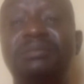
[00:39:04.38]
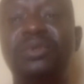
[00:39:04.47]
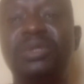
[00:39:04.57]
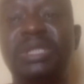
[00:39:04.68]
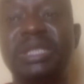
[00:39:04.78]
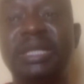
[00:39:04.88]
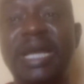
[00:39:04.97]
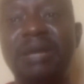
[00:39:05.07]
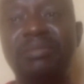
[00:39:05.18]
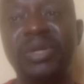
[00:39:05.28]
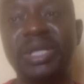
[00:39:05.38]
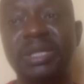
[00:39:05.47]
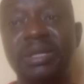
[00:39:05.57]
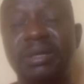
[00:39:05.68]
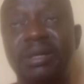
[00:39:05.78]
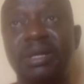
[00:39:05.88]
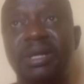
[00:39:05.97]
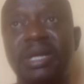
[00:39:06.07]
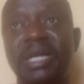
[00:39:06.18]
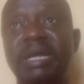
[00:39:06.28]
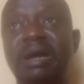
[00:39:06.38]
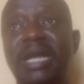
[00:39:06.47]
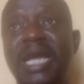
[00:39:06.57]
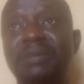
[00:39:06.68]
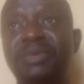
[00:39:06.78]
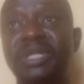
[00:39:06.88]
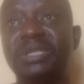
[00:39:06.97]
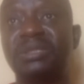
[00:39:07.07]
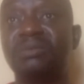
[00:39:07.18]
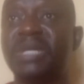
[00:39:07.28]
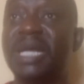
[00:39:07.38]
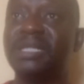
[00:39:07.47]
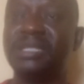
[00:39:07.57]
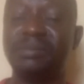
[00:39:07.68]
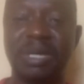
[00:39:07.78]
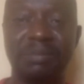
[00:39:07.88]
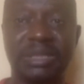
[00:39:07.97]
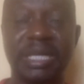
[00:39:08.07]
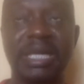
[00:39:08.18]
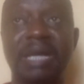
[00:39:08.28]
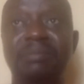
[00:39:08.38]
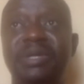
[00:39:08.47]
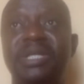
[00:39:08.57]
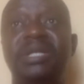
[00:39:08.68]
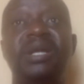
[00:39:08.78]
books in the library, in our libraries. We had a departmental library,